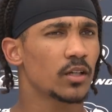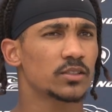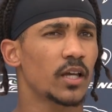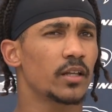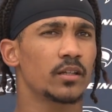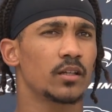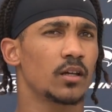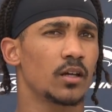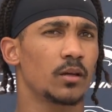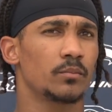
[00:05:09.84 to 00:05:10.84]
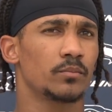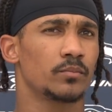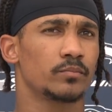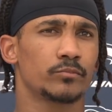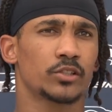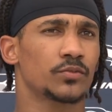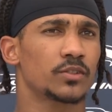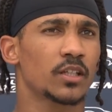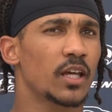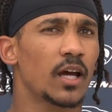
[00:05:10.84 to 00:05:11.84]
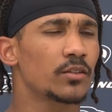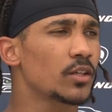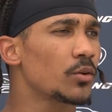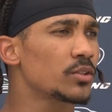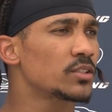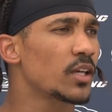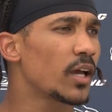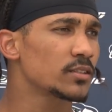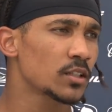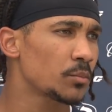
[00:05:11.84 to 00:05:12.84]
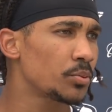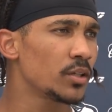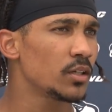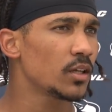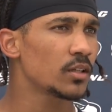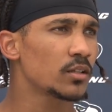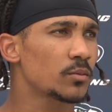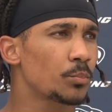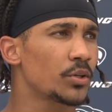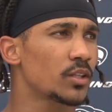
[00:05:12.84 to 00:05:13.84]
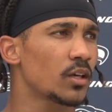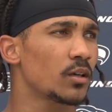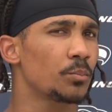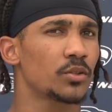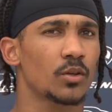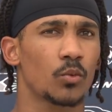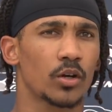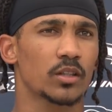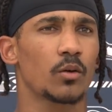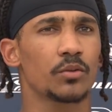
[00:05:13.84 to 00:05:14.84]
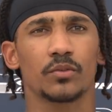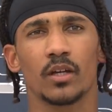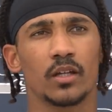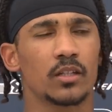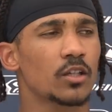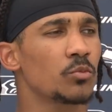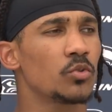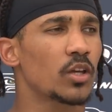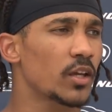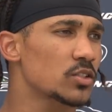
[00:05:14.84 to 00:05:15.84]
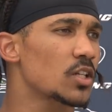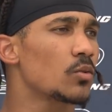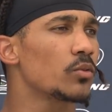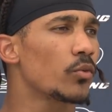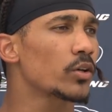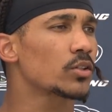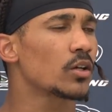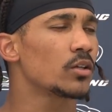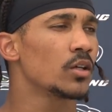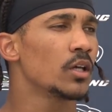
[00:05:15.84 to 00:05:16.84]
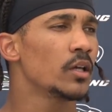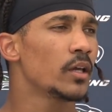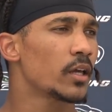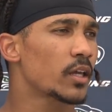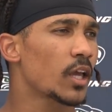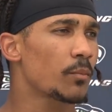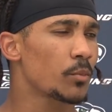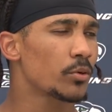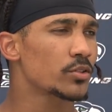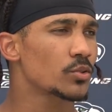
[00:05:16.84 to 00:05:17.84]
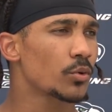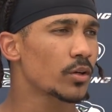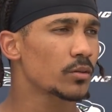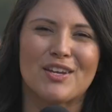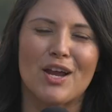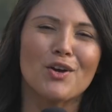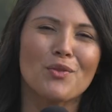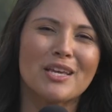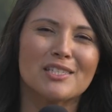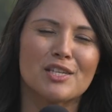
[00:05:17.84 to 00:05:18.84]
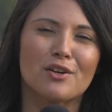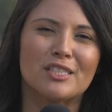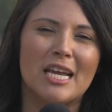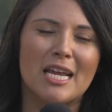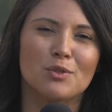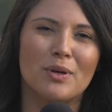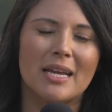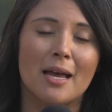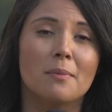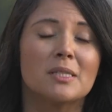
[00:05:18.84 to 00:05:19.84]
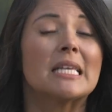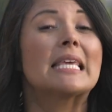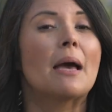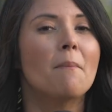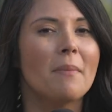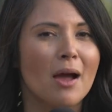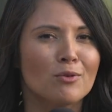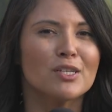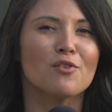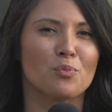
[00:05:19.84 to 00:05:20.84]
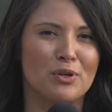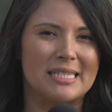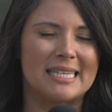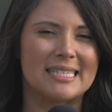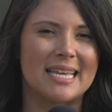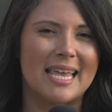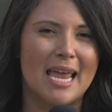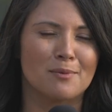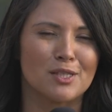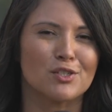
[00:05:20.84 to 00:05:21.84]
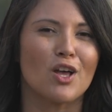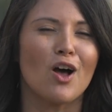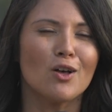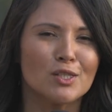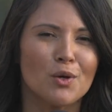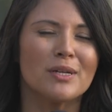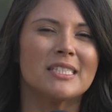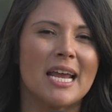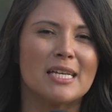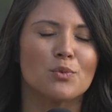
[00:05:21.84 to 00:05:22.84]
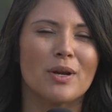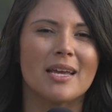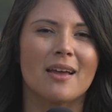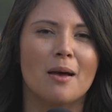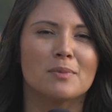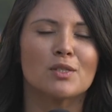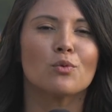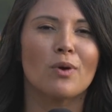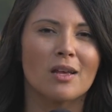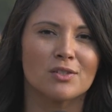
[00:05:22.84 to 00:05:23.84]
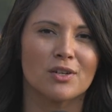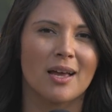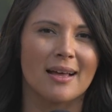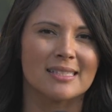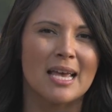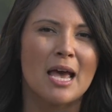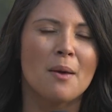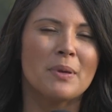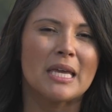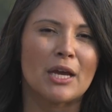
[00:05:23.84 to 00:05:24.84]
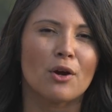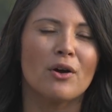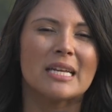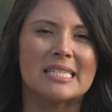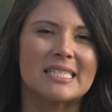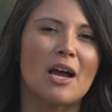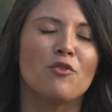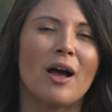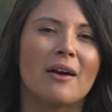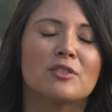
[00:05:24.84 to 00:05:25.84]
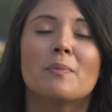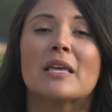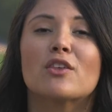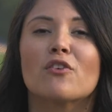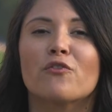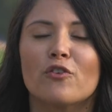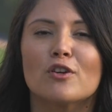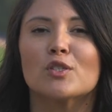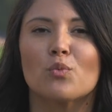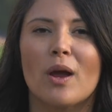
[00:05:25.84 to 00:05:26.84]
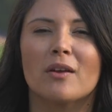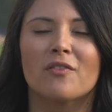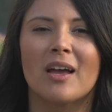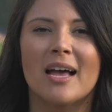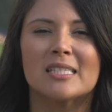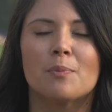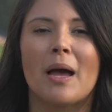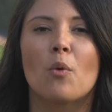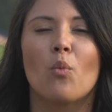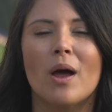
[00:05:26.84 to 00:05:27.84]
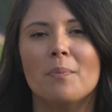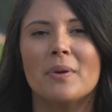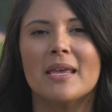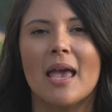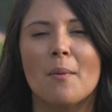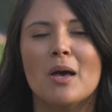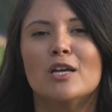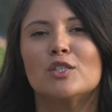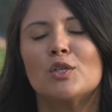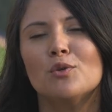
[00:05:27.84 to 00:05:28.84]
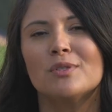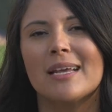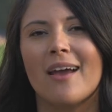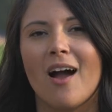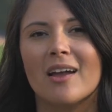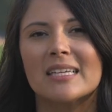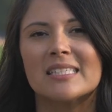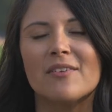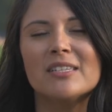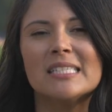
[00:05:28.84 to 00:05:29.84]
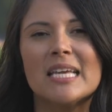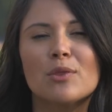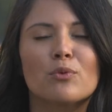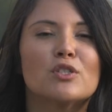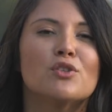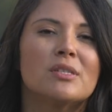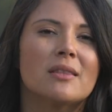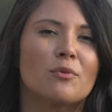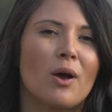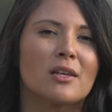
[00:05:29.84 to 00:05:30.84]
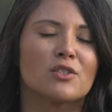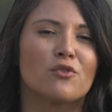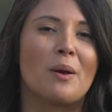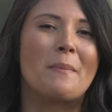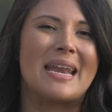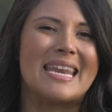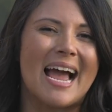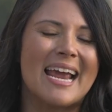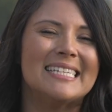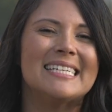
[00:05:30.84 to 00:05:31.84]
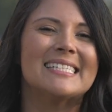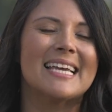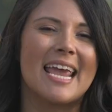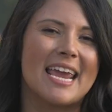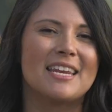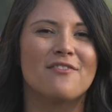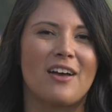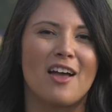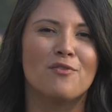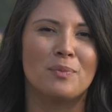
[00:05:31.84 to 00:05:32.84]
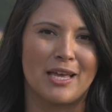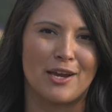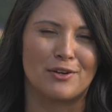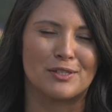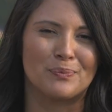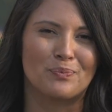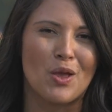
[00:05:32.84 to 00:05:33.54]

excited just to get out there with these guys and compete and put the work that we've done and the communication that we've worked on in camp and put it to work. Not only is there a change when it comes to the amount of preseason games, there's also a change when it comes to roster cuts. Pete Carroll and his staff will have to make their first round of cuts by 1 p.m. Tuesday, August 17th, reducing the roster from 90 to 85 players.